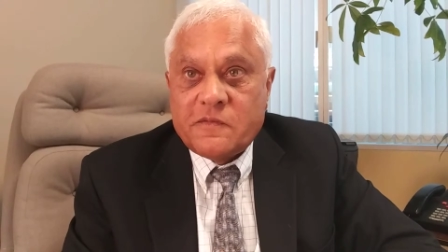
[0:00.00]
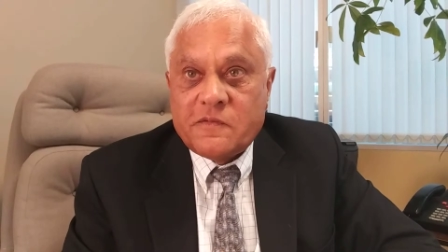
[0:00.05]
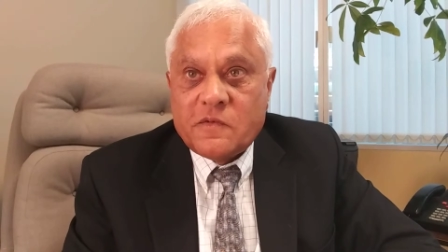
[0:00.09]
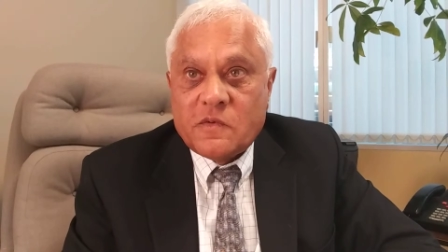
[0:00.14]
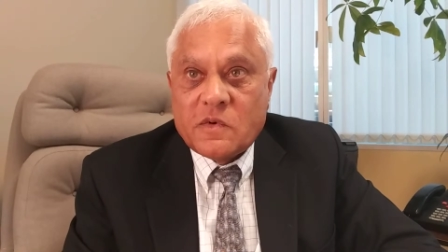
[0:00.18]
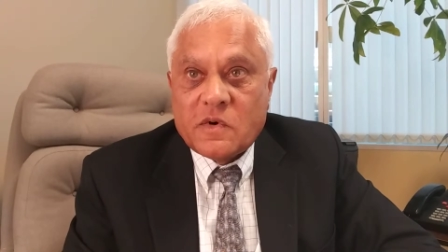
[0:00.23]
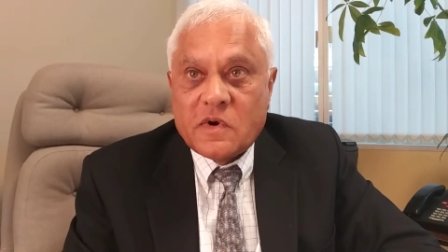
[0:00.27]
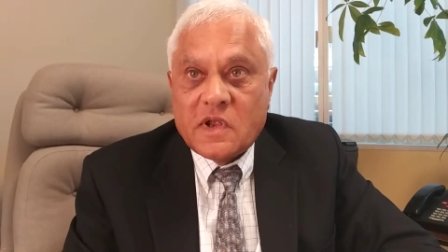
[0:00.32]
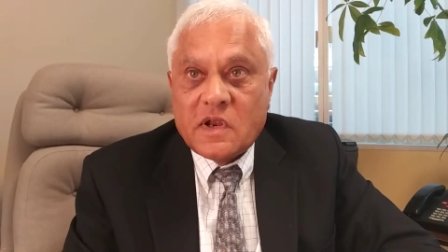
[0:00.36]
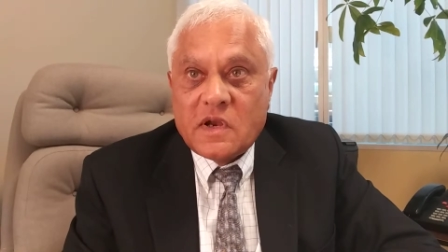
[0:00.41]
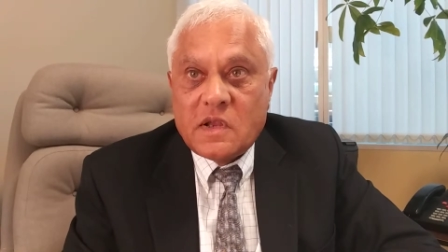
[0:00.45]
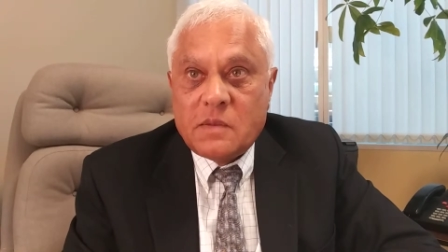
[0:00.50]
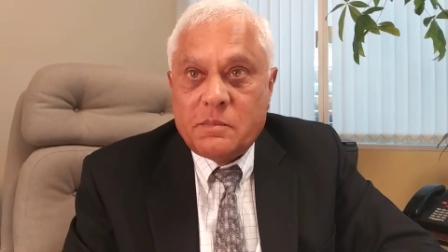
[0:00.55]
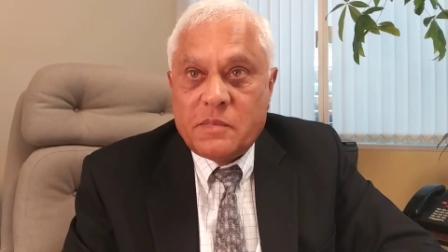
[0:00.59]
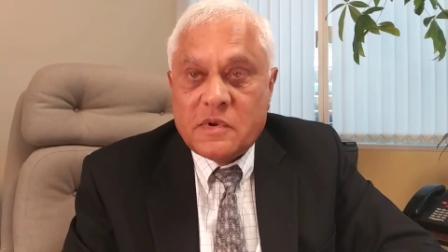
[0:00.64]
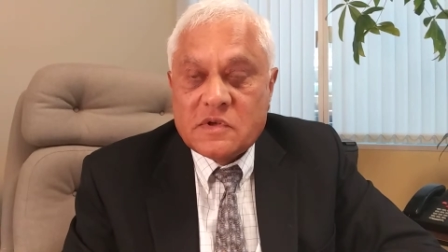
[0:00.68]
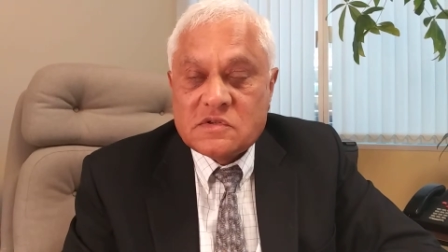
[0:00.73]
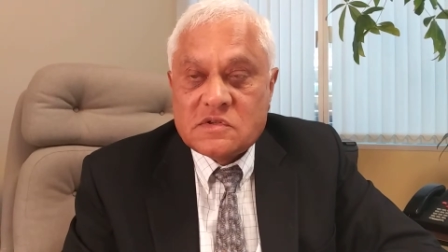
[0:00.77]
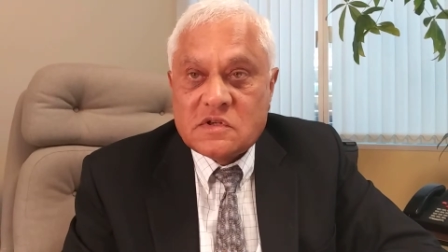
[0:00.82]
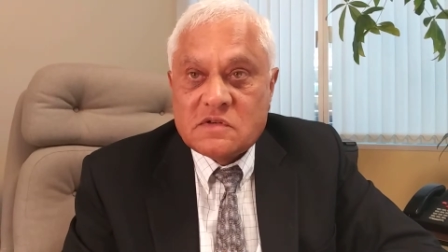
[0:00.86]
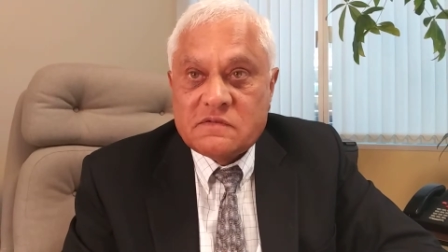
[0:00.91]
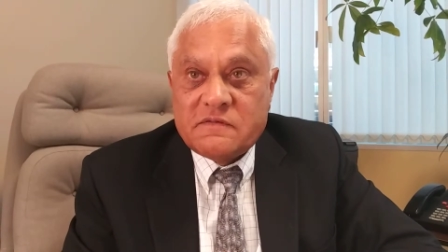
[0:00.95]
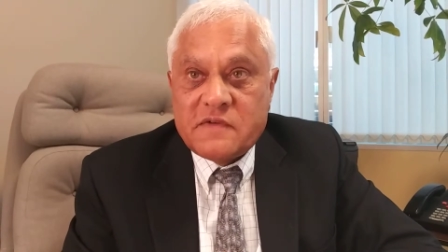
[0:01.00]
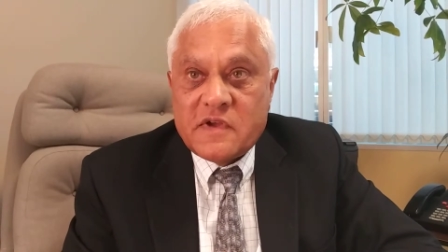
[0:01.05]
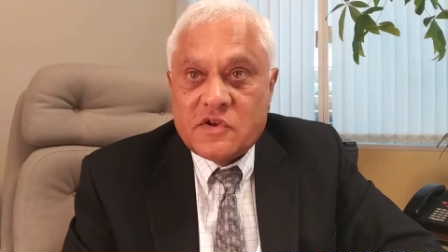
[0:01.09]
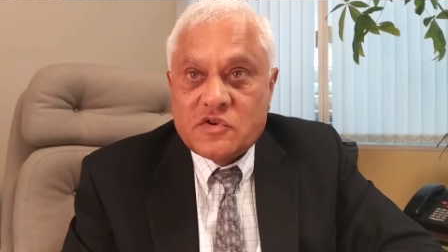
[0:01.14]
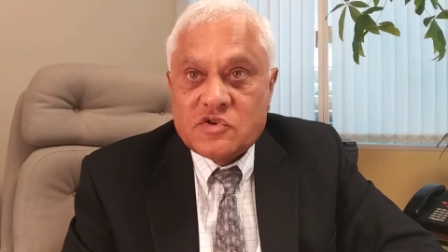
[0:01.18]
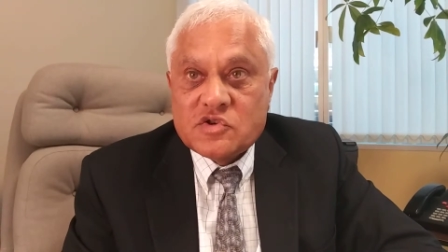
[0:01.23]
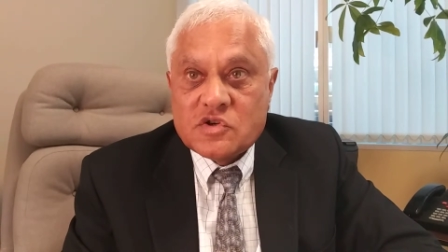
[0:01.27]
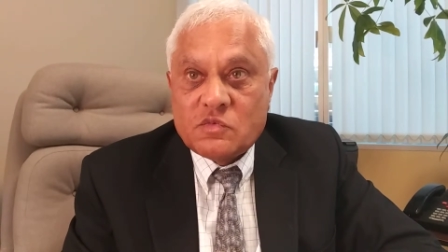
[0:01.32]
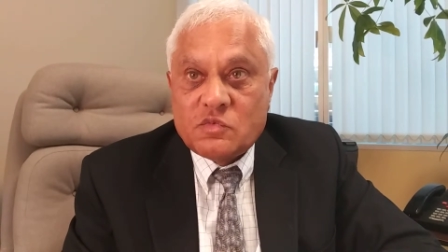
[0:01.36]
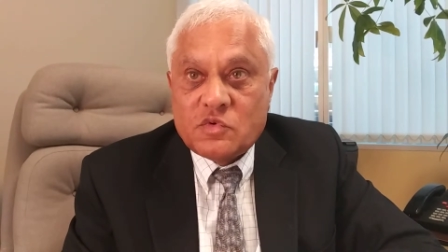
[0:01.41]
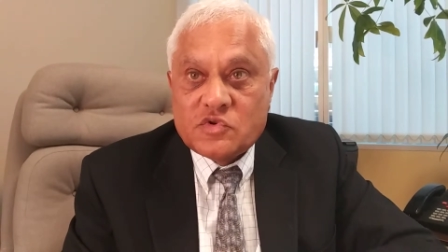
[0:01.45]
for any business
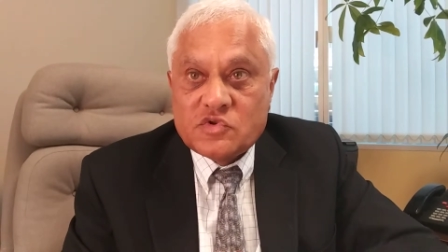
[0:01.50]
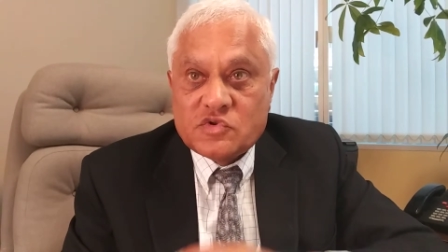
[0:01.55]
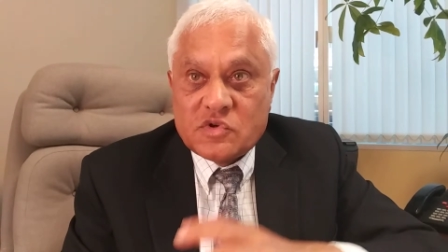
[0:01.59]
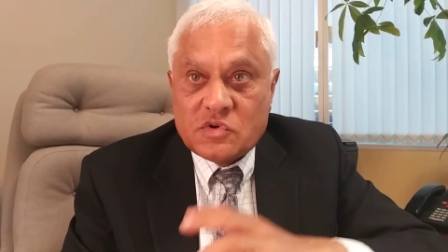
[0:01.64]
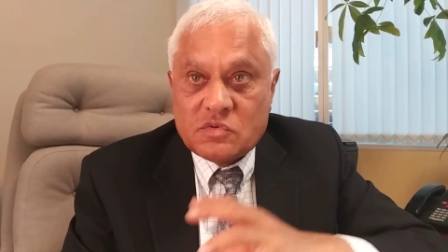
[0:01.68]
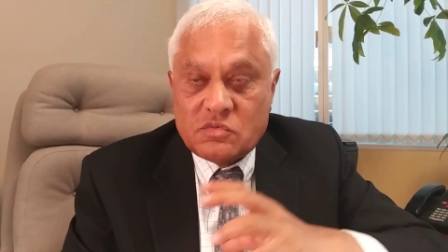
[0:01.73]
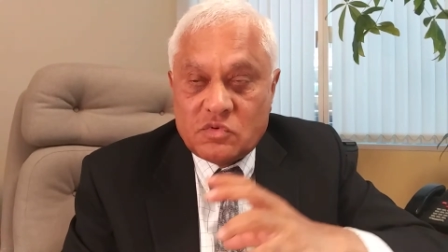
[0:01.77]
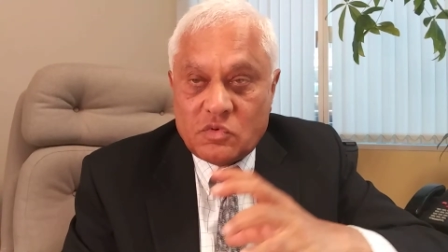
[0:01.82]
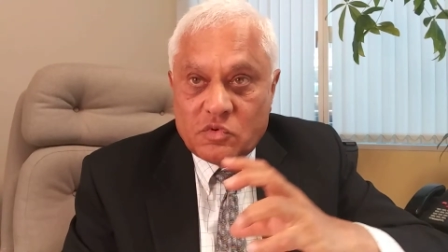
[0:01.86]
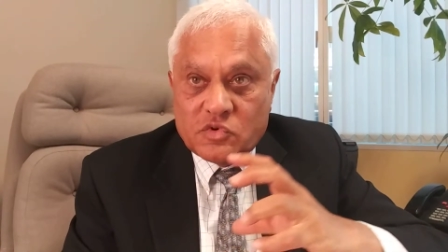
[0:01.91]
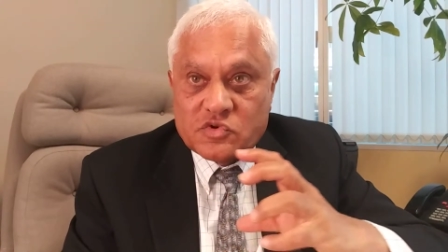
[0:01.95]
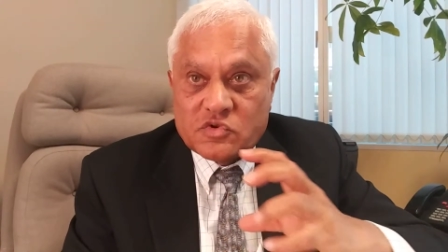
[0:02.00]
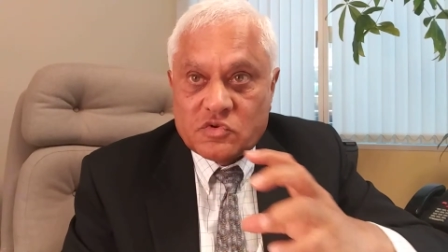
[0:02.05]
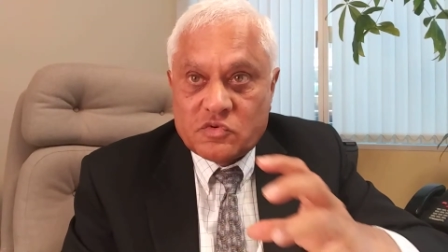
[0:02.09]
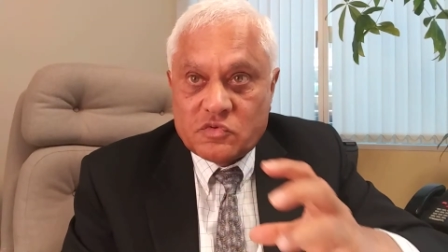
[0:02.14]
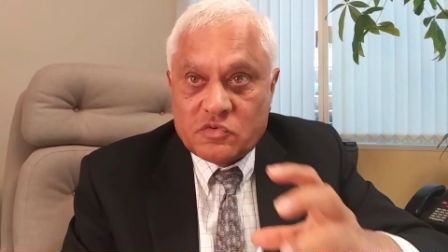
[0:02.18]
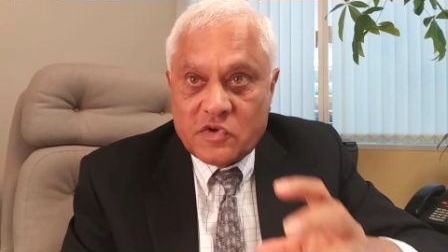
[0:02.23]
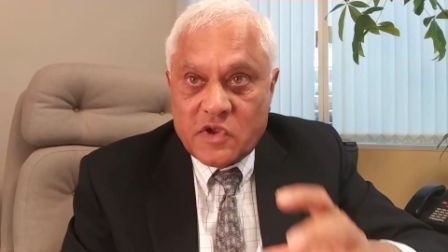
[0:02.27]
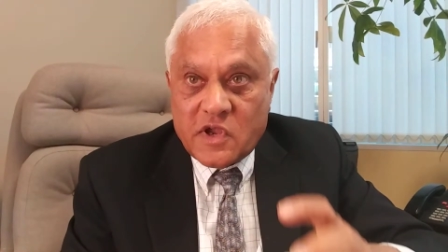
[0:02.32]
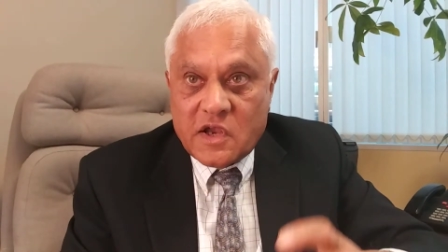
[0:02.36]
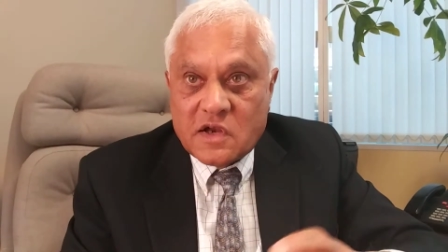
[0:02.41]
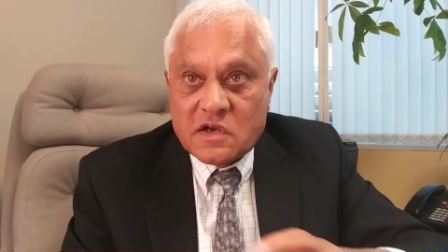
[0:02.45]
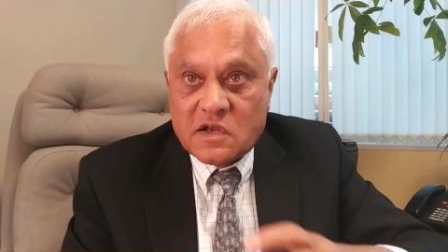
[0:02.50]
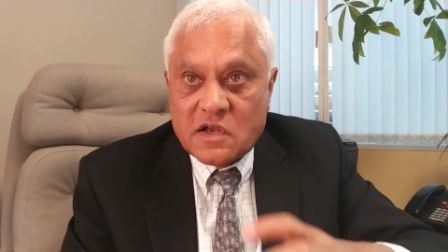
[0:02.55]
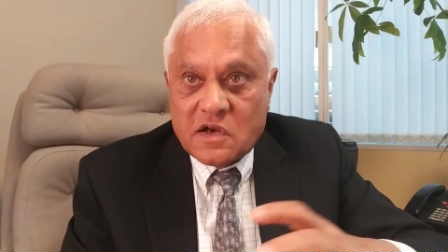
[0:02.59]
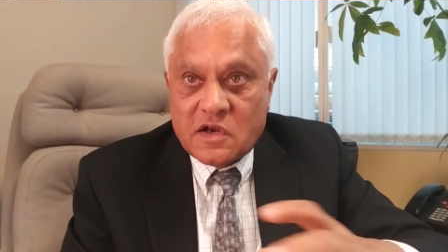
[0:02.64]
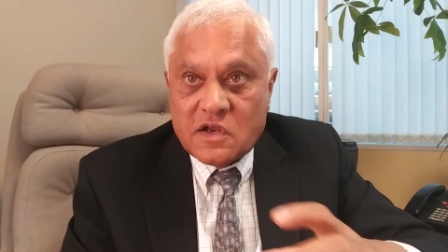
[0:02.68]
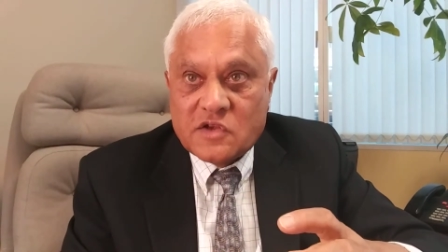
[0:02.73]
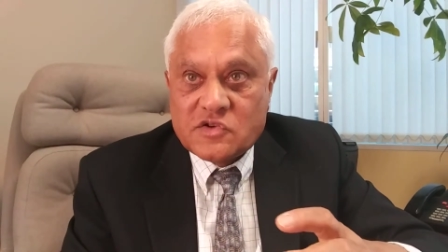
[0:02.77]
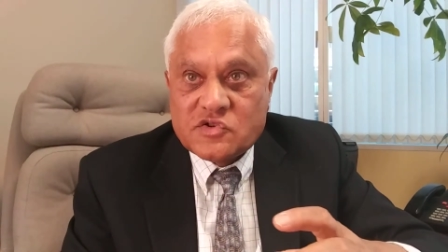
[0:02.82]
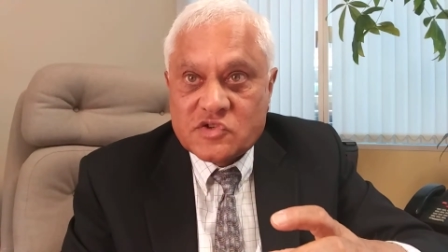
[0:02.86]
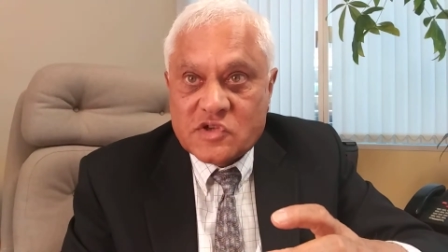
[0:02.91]
venture was, was created as